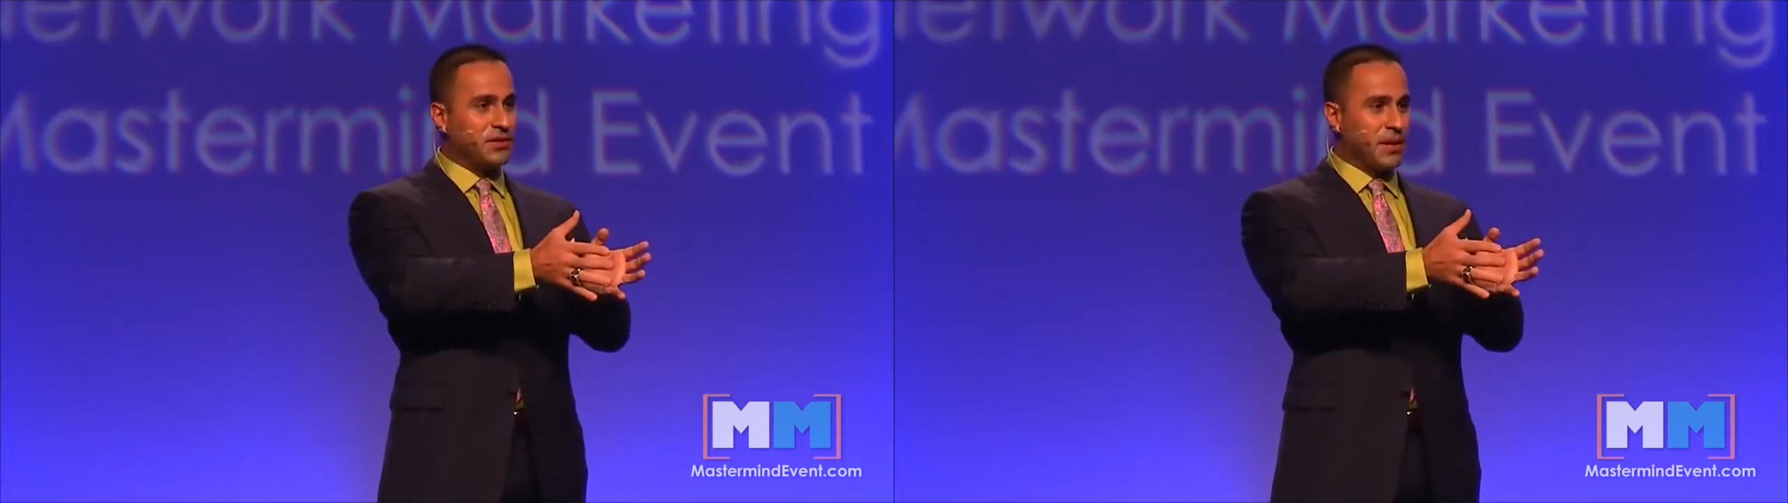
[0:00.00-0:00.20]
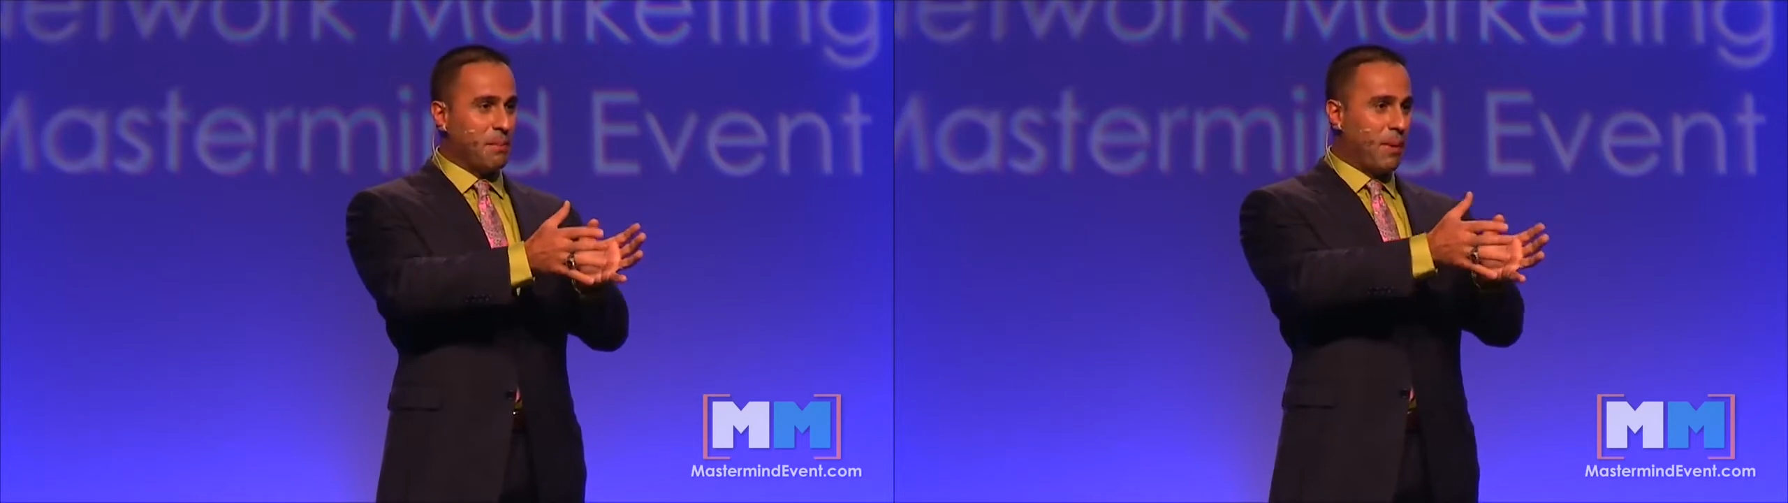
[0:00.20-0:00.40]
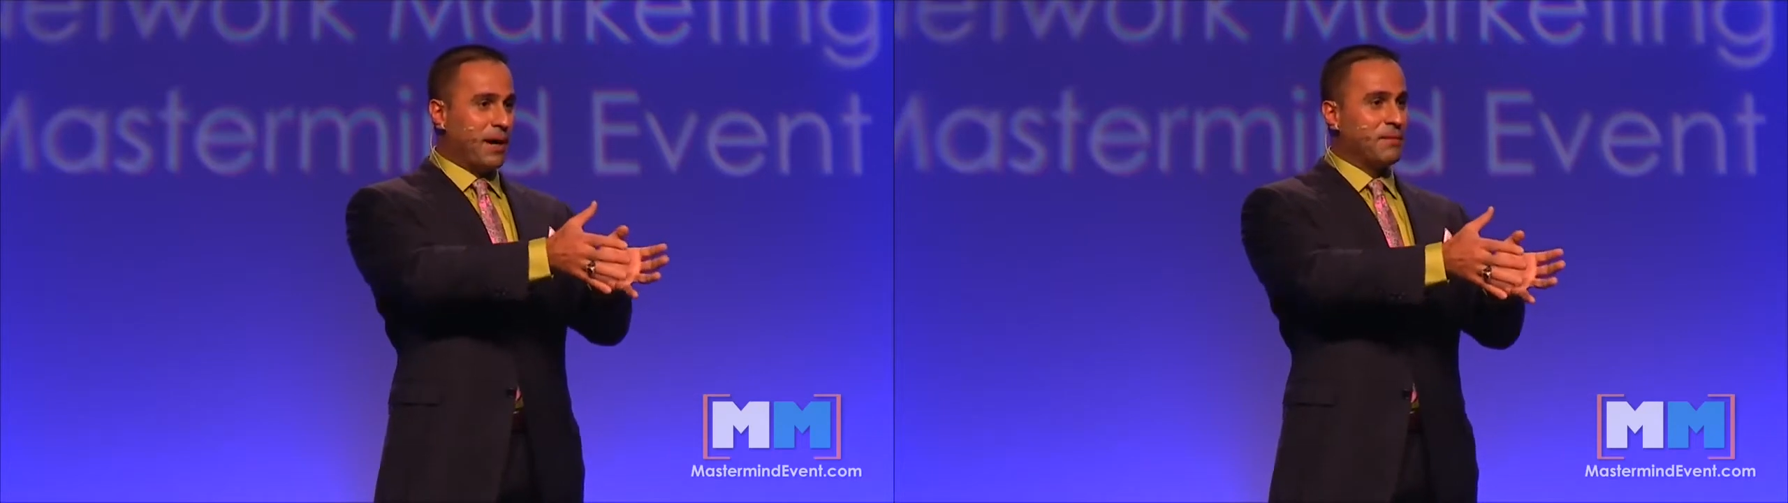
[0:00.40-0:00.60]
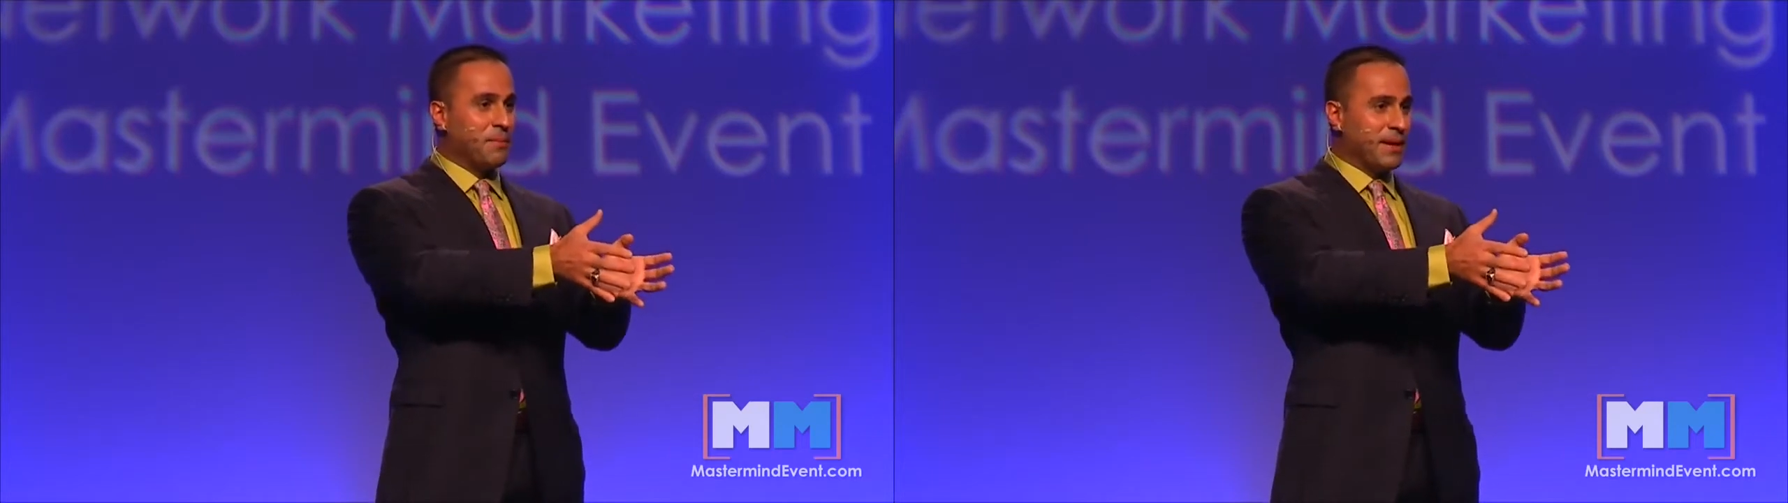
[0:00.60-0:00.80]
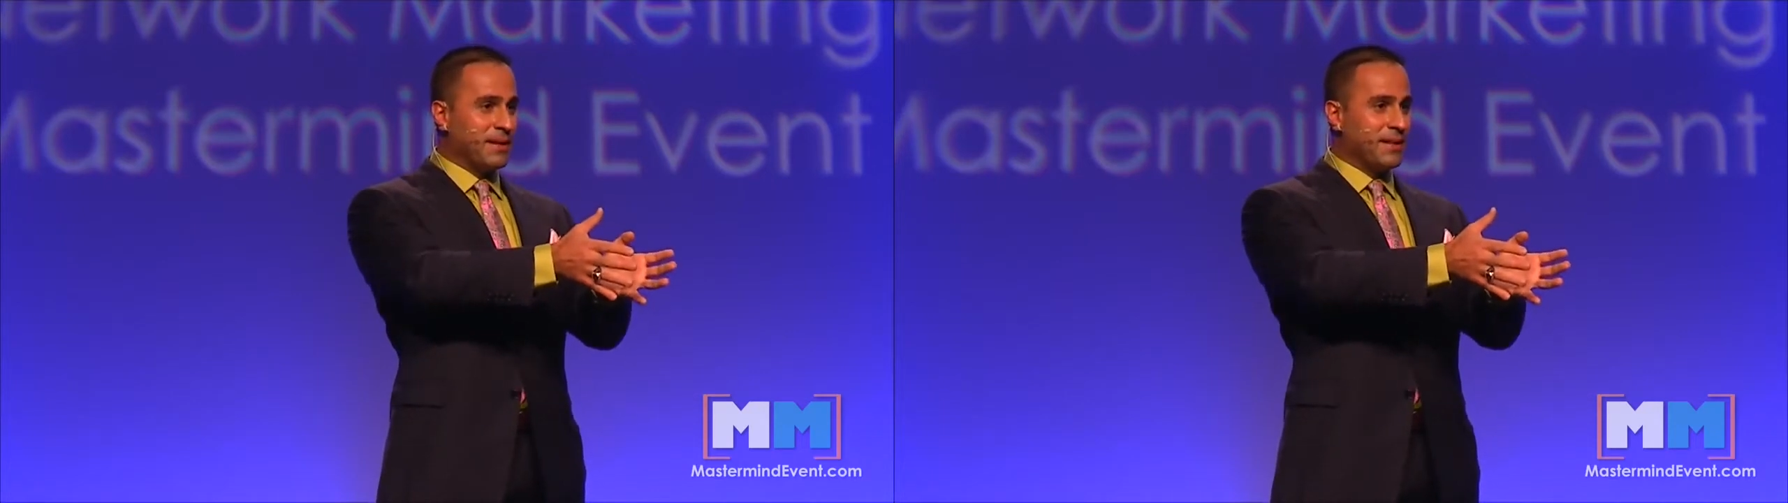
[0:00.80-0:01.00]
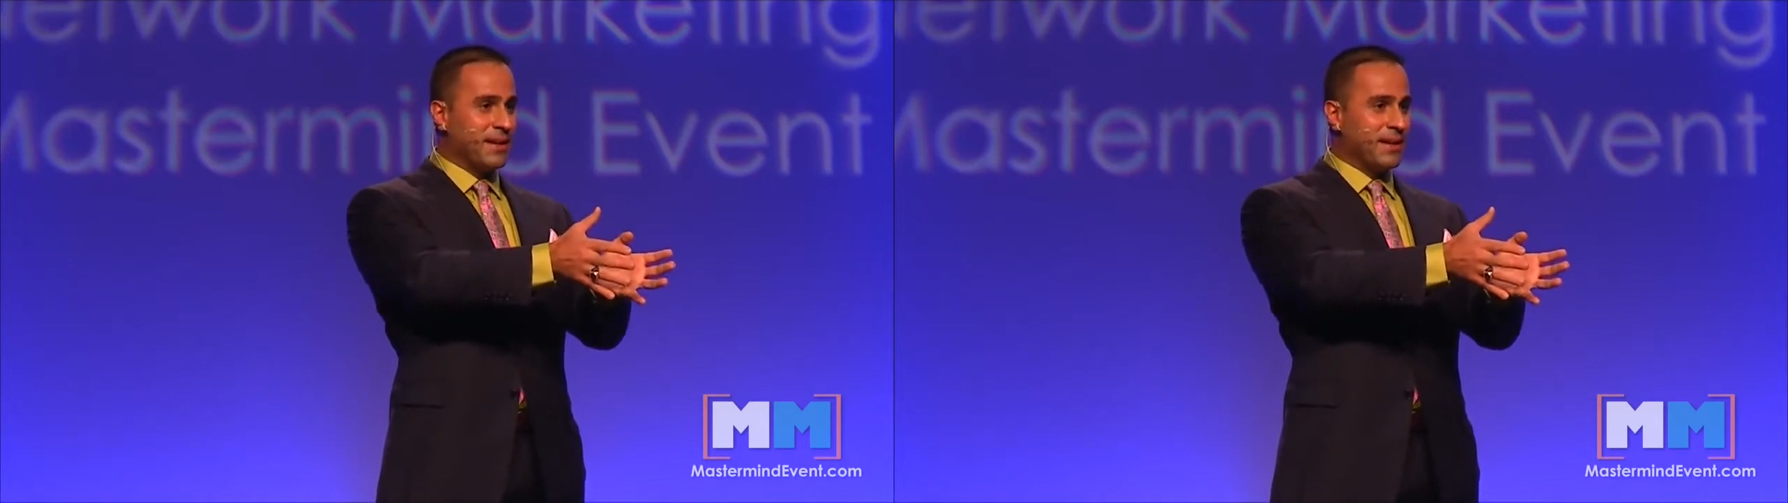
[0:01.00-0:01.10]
apartment.